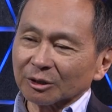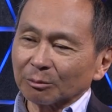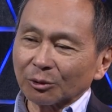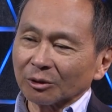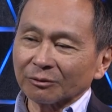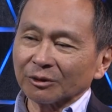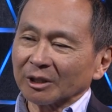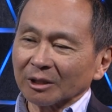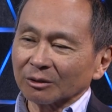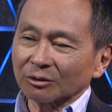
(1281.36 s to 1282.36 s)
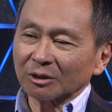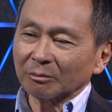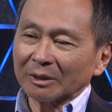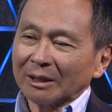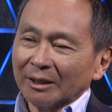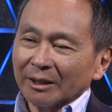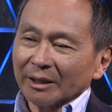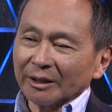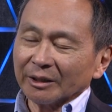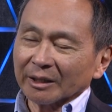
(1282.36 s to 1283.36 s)
support for Donald Trump
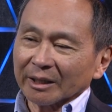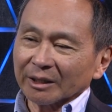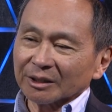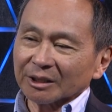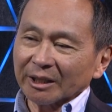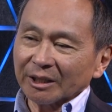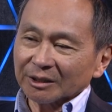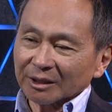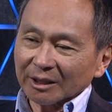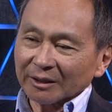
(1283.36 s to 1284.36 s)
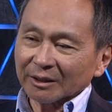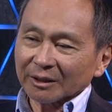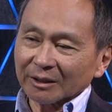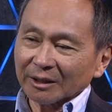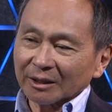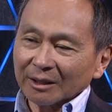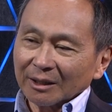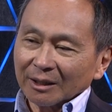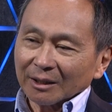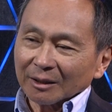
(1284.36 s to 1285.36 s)
in the United States. And I think that
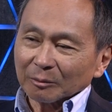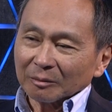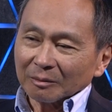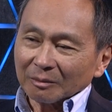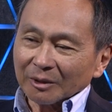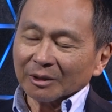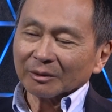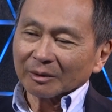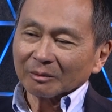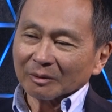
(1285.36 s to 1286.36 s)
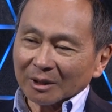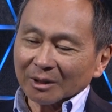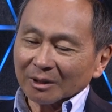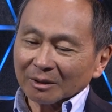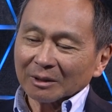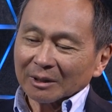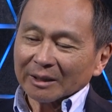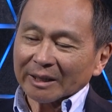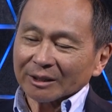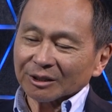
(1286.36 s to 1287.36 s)
you know, uh,
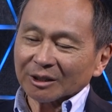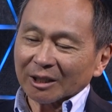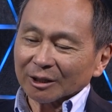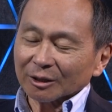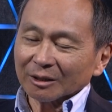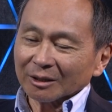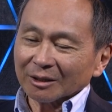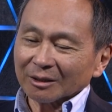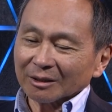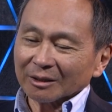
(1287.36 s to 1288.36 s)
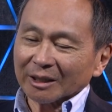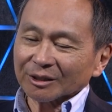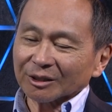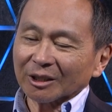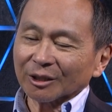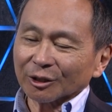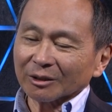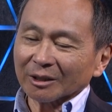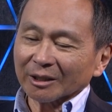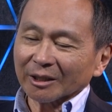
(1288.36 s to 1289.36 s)
that's not that's not a,
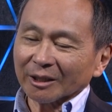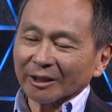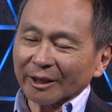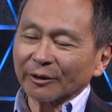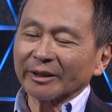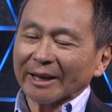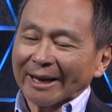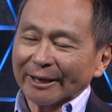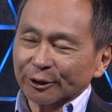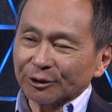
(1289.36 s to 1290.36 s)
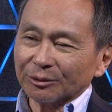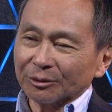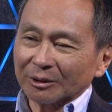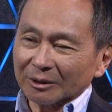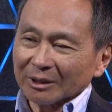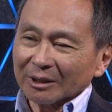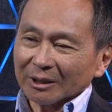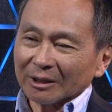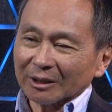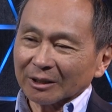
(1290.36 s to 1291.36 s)
a healthy attitude
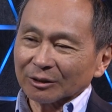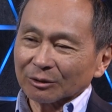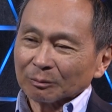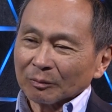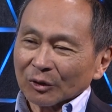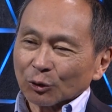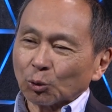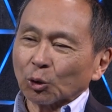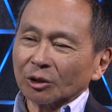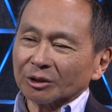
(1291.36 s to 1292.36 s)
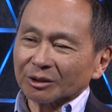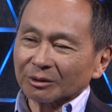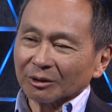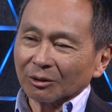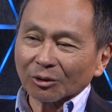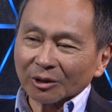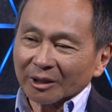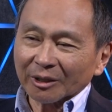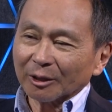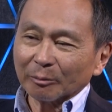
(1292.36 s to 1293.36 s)
uh, towards you know ordinary